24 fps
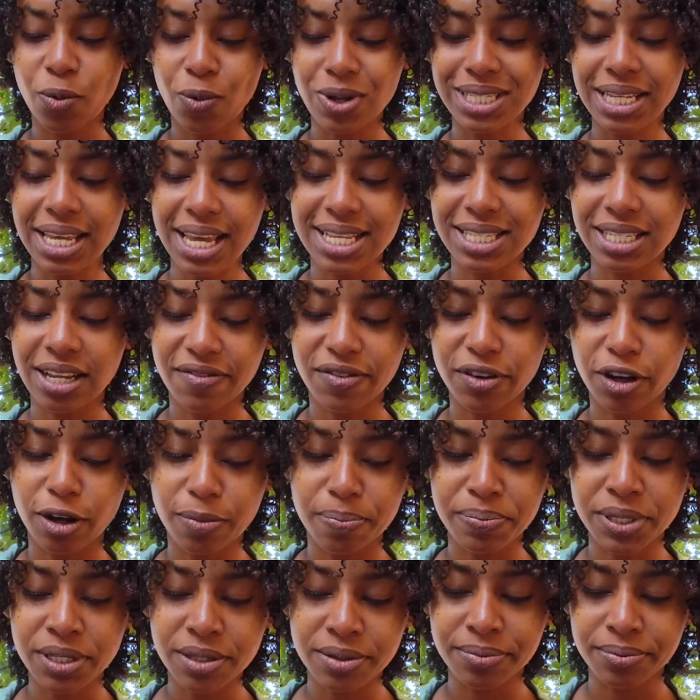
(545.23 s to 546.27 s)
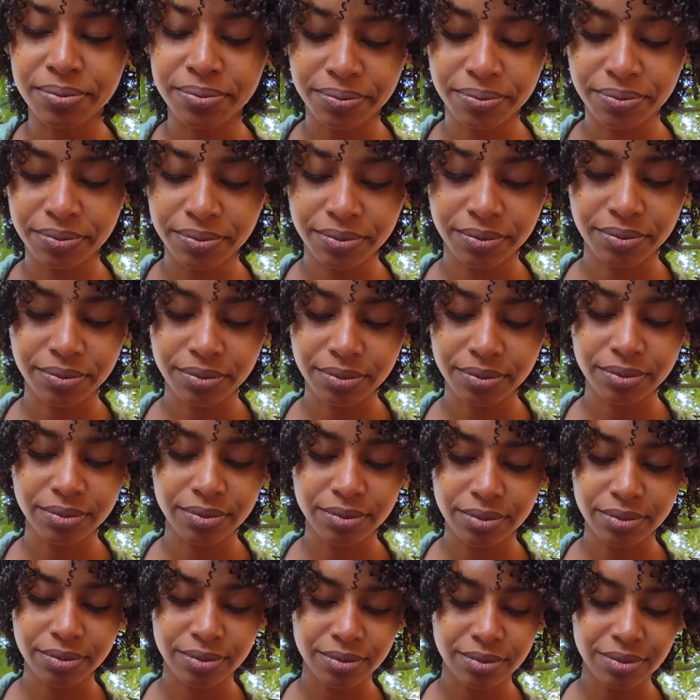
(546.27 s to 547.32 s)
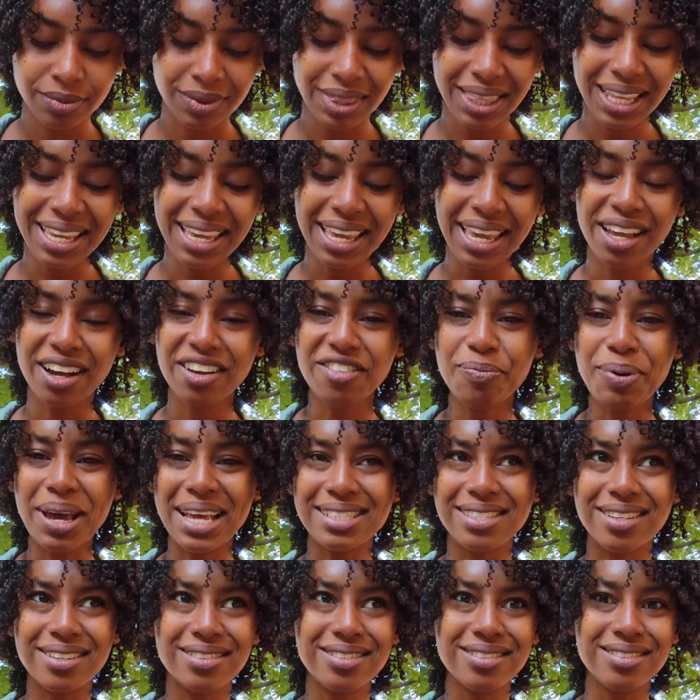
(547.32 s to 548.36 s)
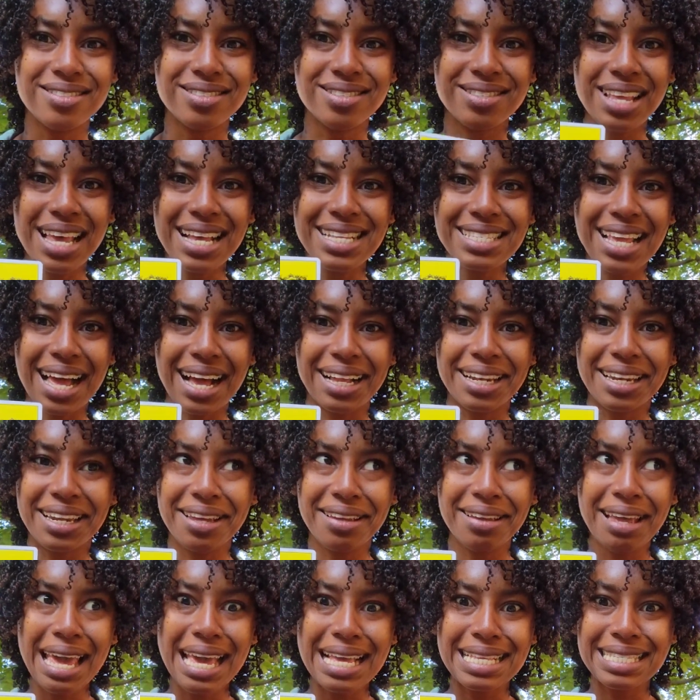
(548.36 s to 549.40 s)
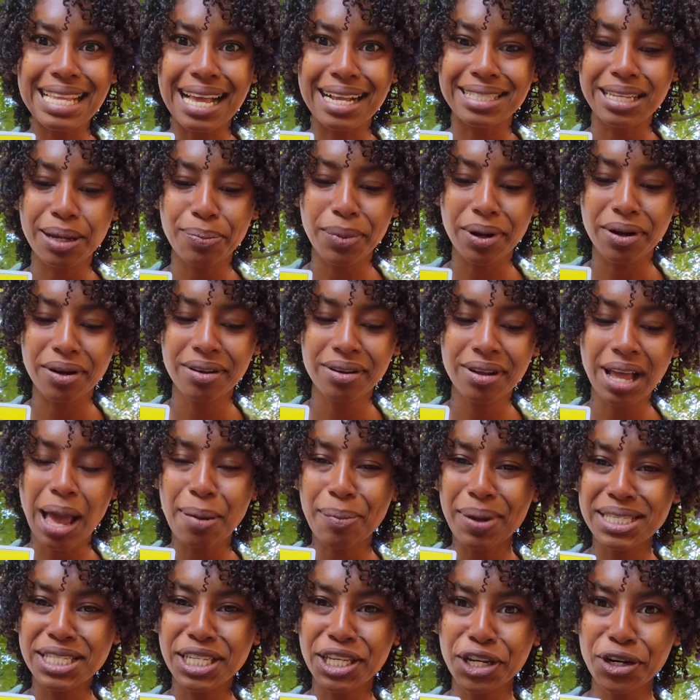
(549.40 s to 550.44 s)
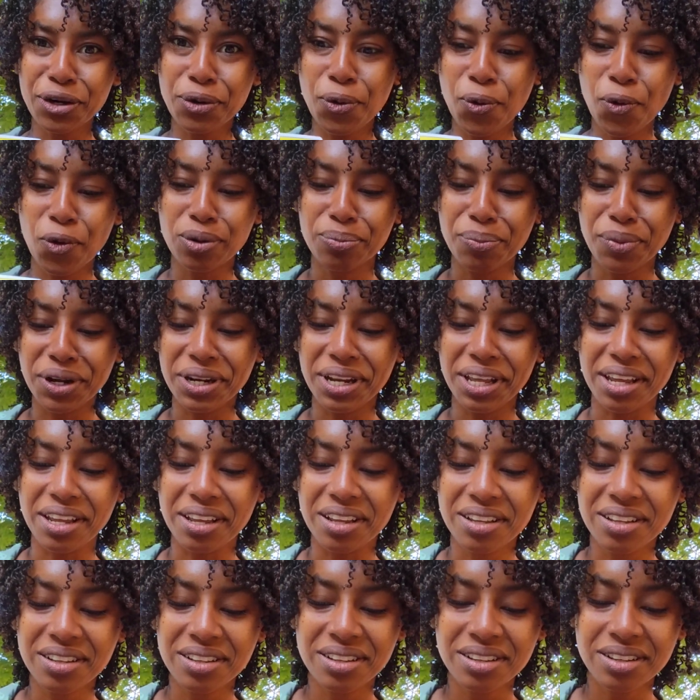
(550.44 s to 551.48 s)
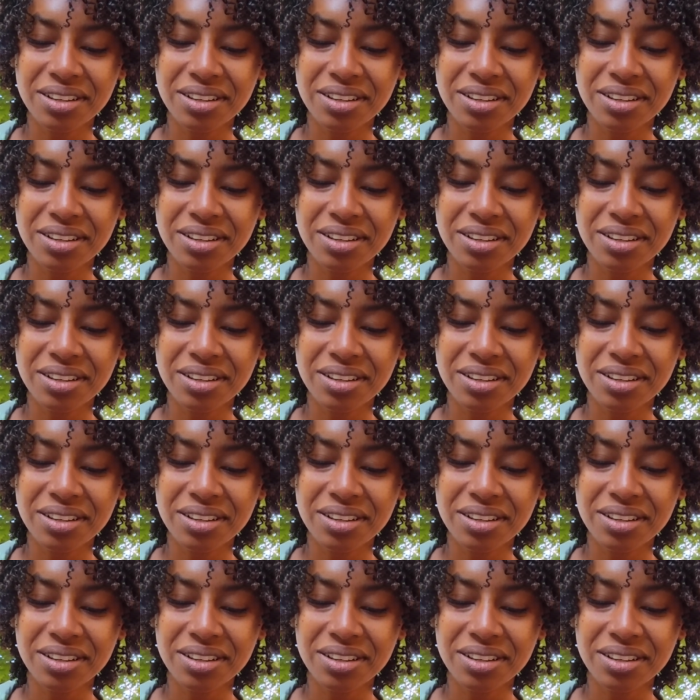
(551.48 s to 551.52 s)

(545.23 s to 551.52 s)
What's the Ace of Cups? The King of Pentacles. Exactly. Exactamo. I'm getting your own money.